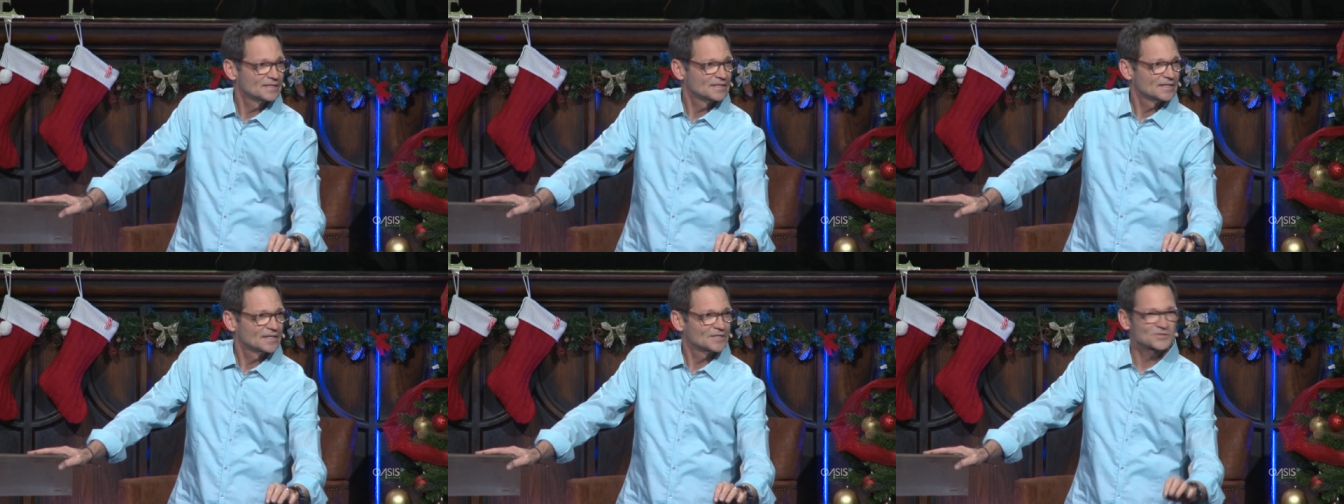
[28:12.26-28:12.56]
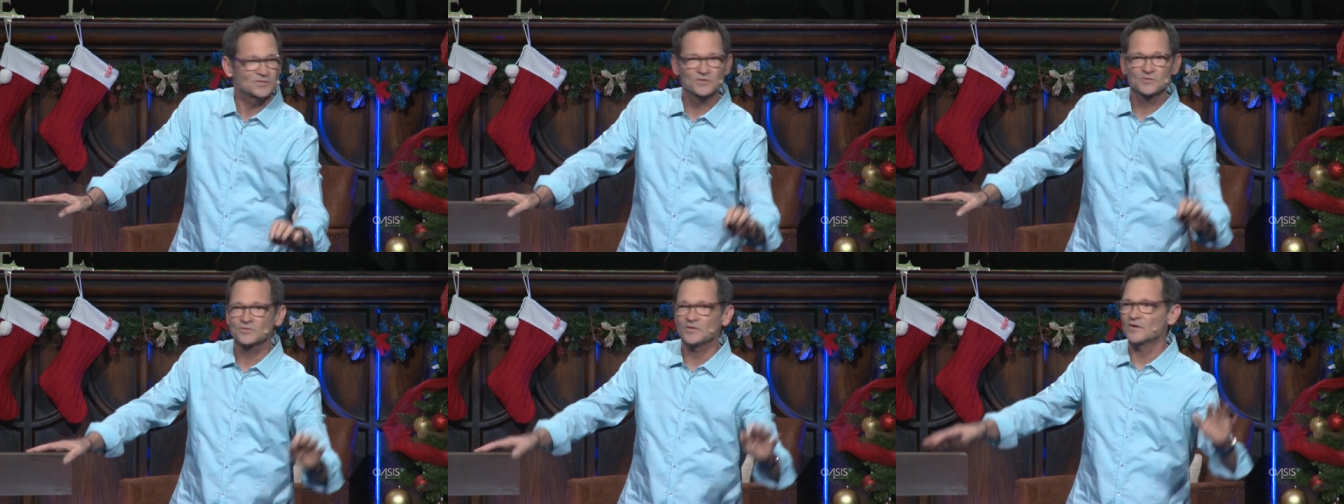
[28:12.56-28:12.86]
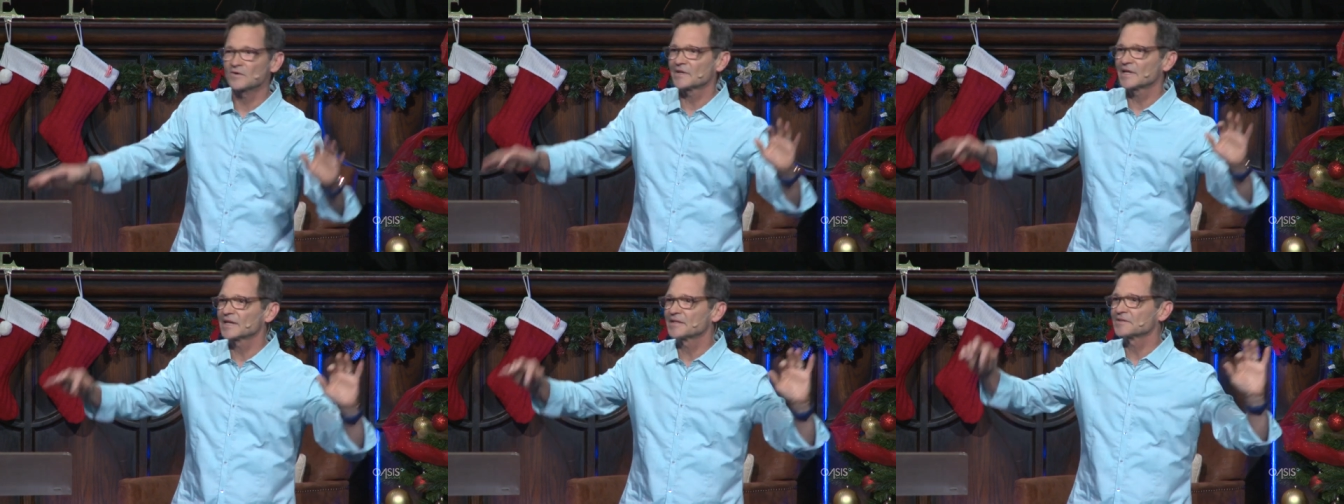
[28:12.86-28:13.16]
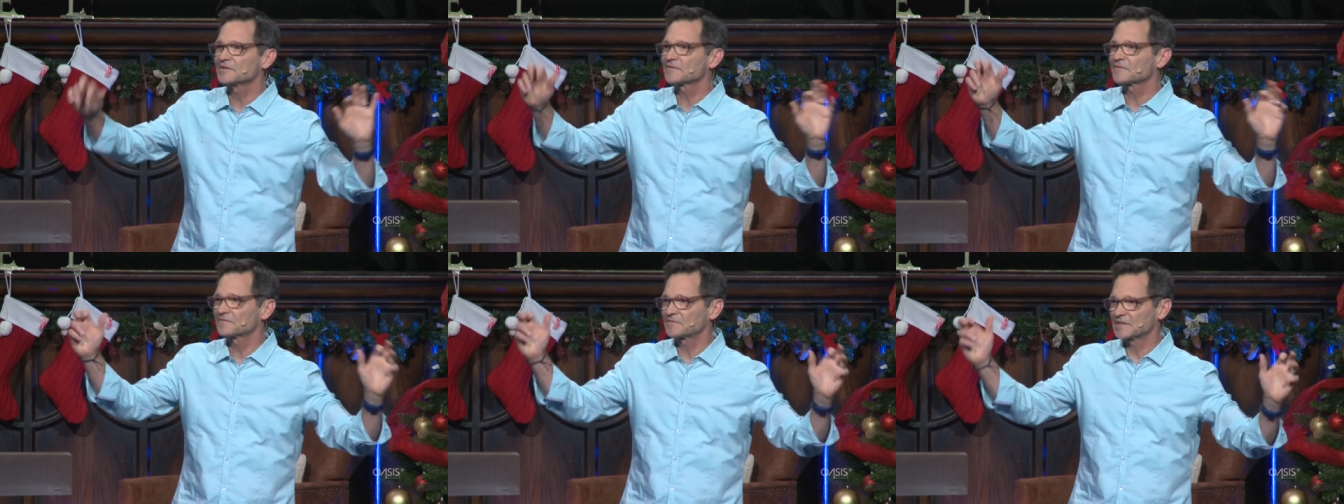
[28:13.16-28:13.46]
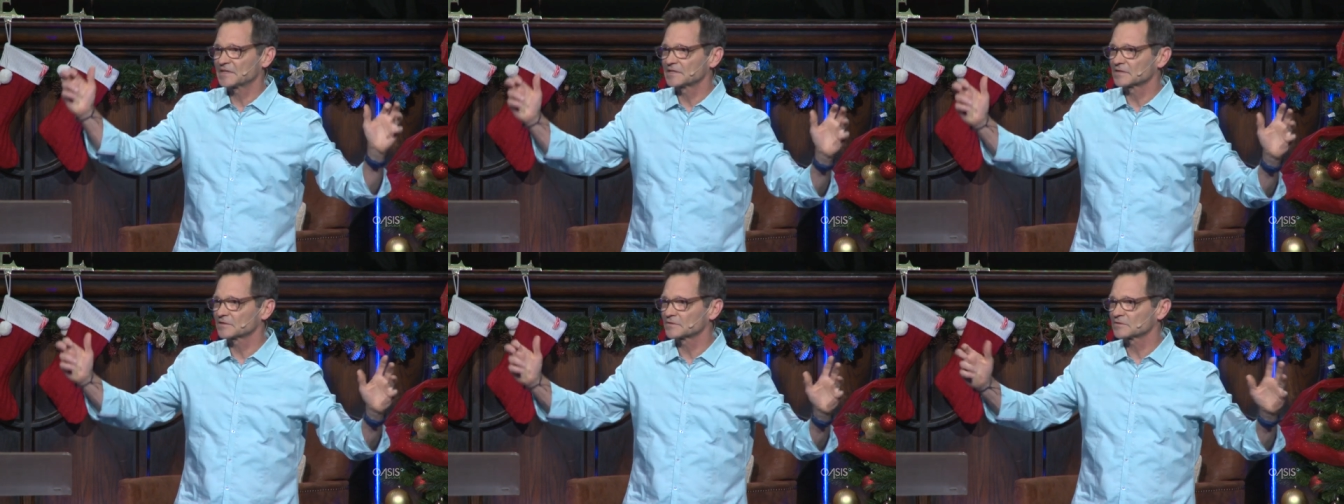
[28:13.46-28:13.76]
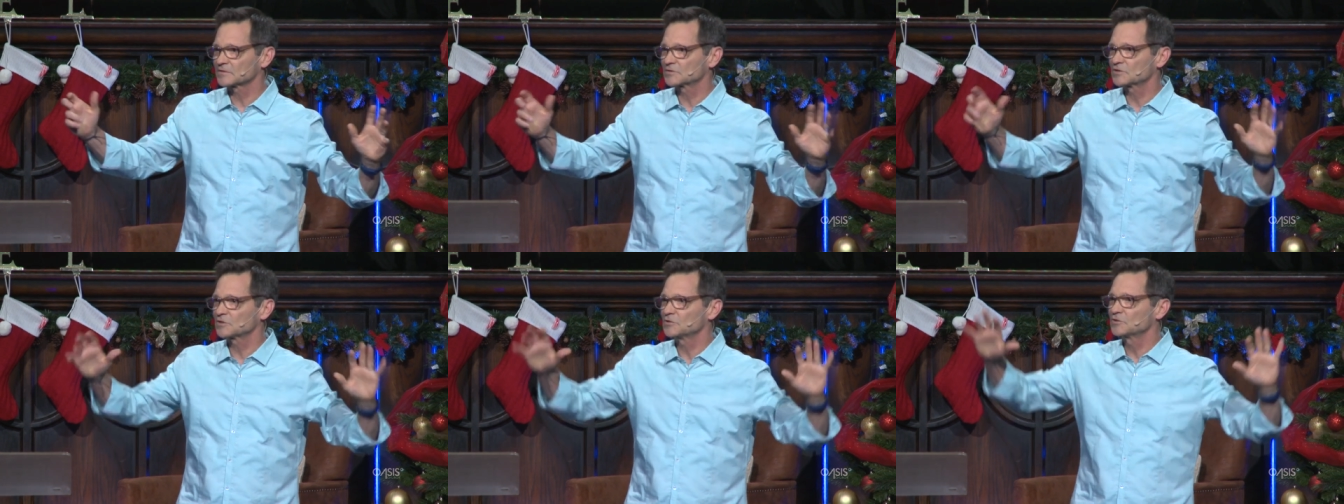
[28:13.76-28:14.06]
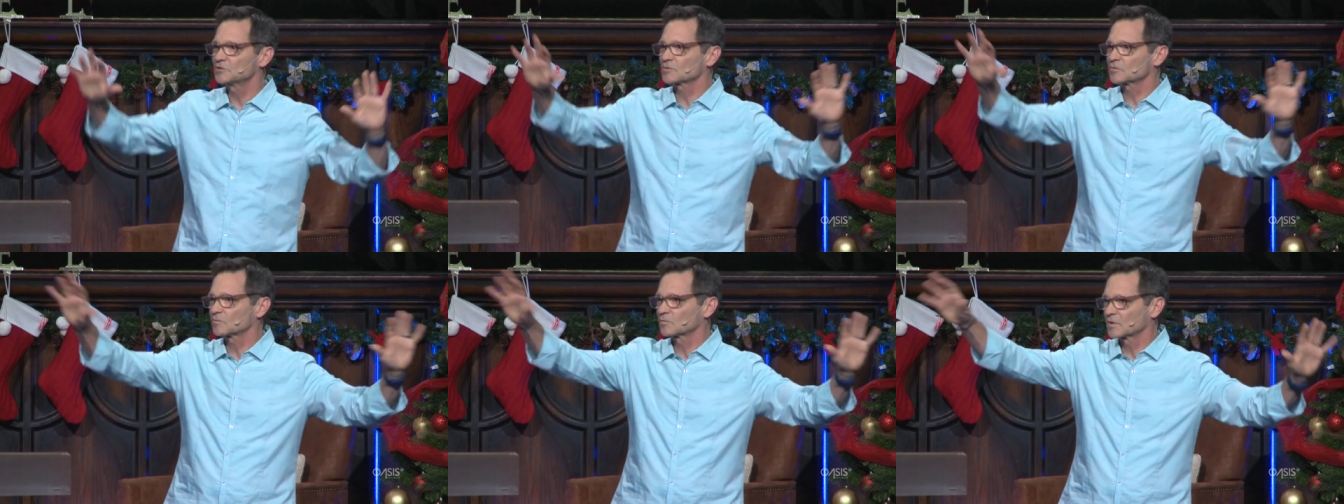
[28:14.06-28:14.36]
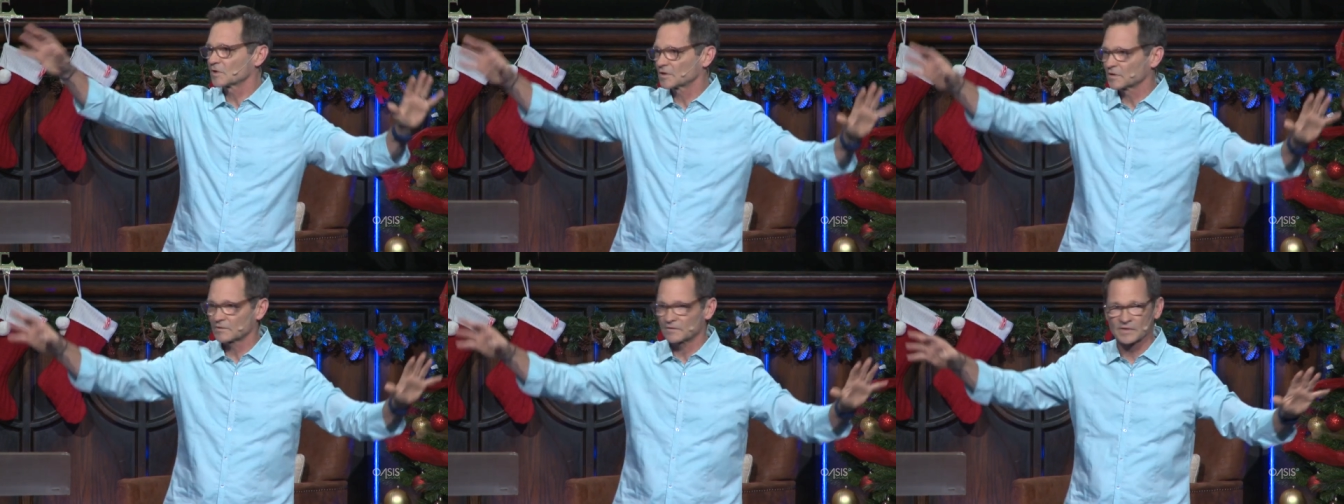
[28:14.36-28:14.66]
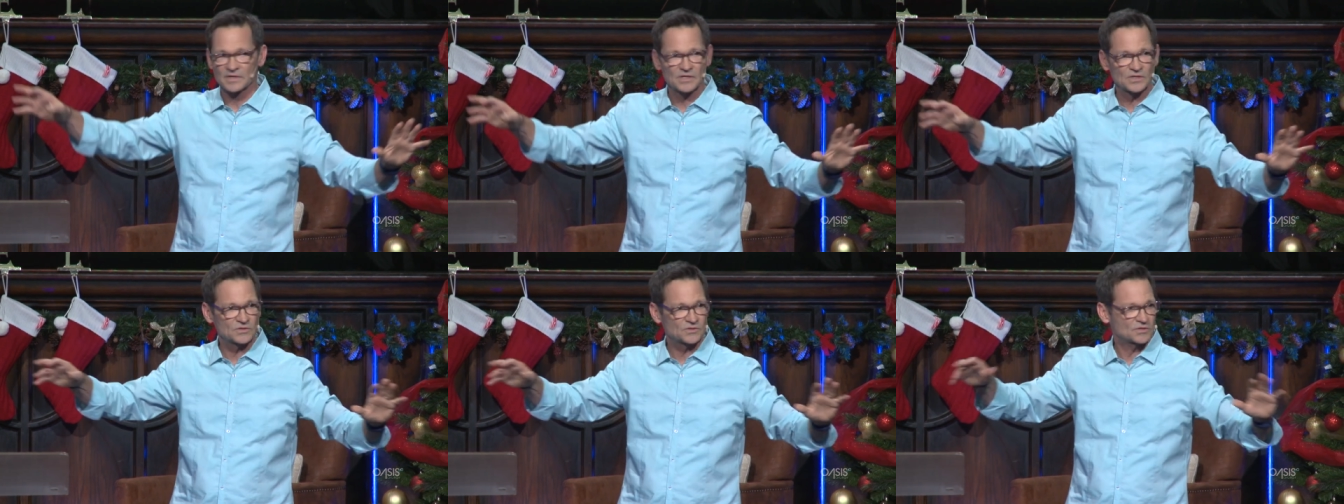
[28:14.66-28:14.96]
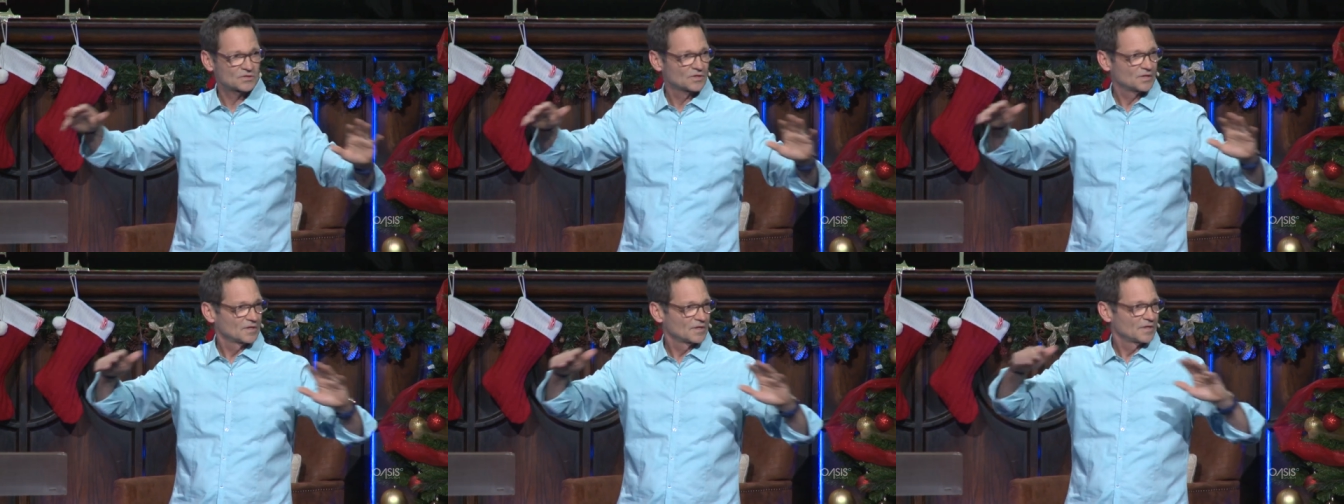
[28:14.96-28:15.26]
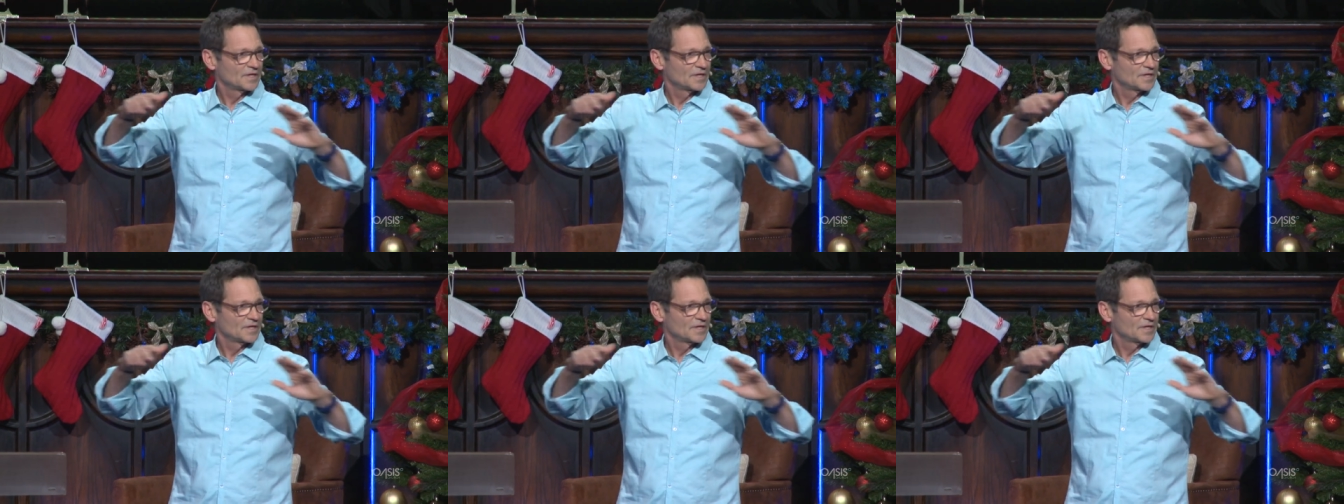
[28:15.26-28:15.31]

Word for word: And so don't let your fears and your worries